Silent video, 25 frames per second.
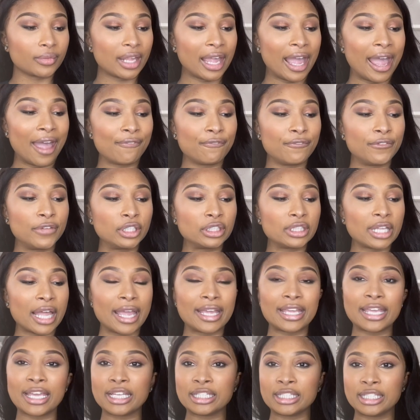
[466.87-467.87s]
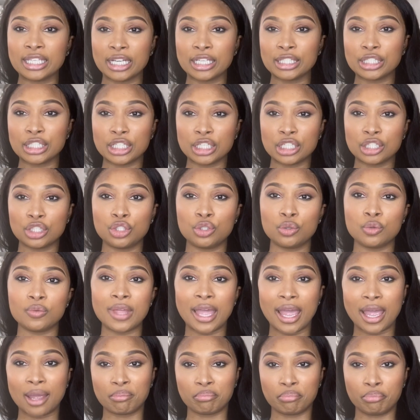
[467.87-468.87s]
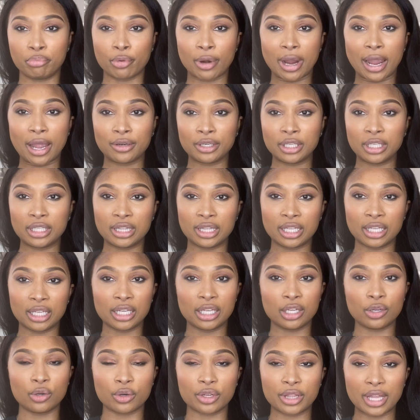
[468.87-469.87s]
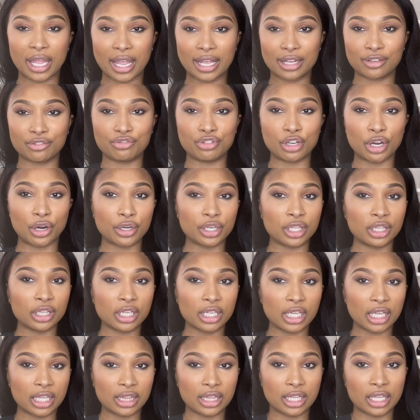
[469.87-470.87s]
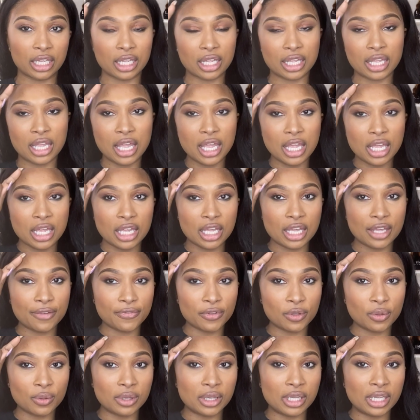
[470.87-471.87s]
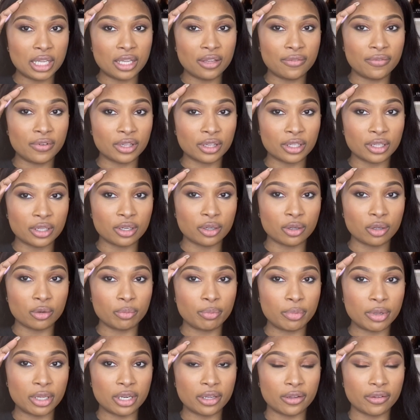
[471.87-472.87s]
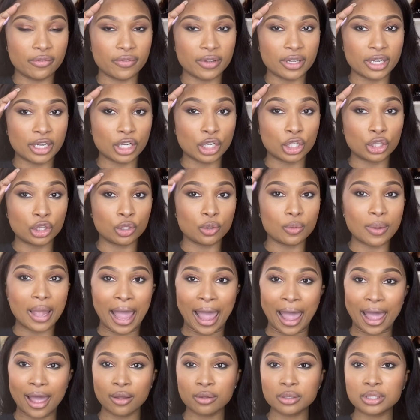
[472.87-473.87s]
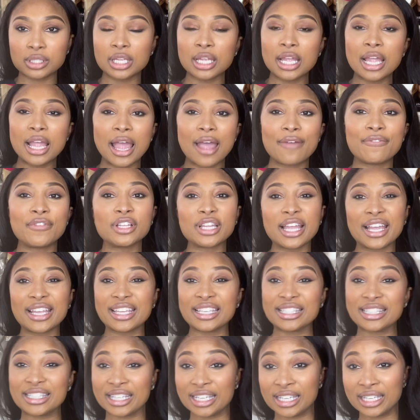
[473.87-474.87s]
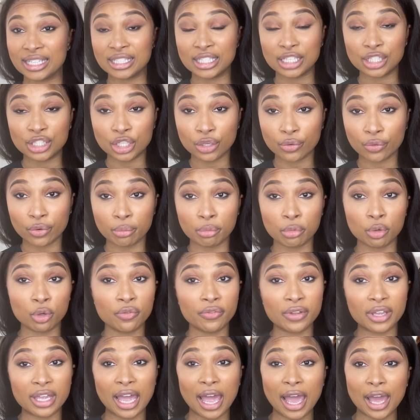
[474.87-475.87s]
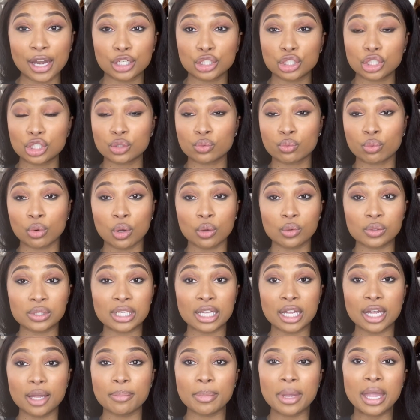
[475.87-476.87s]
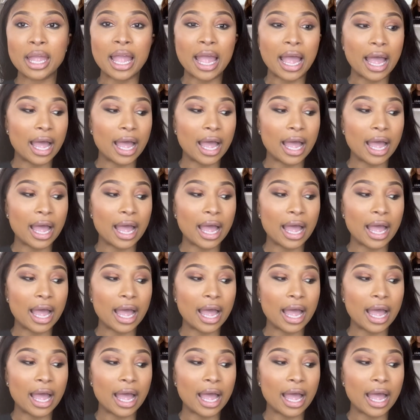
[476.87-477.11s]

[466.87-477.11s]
I feel like it doesn't do that brownie thing or that dirty looking thing if you leave a little bit of glue out. I feel like it's easy to remove. It kind of just rolls up.